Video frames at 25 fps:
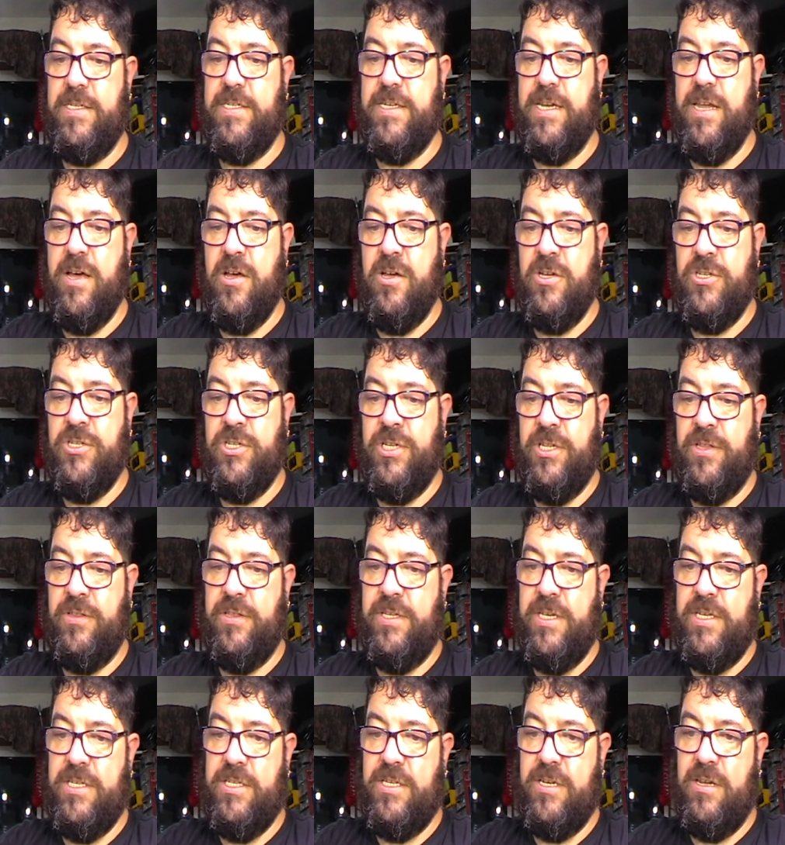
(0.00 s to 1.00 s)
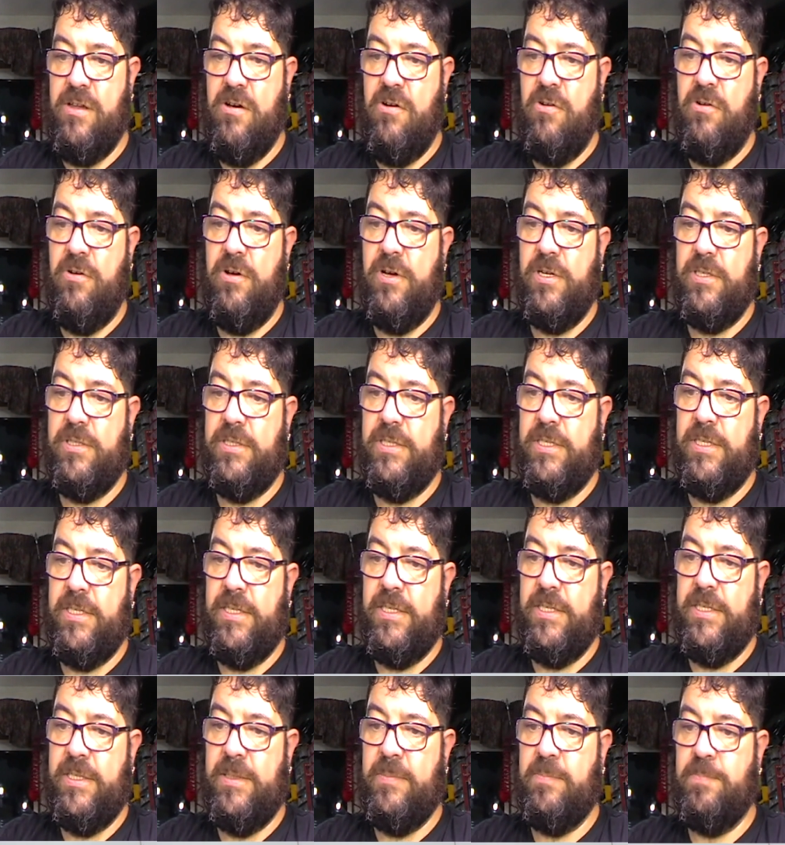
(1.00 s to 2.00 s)
It's lasted this long,
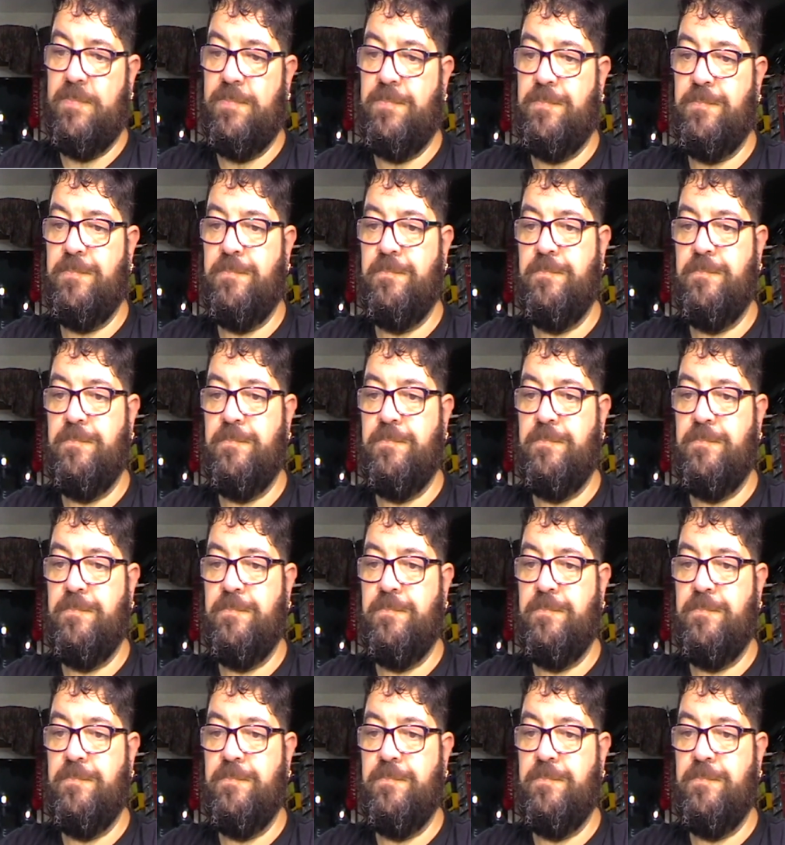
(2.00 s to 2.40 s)
um,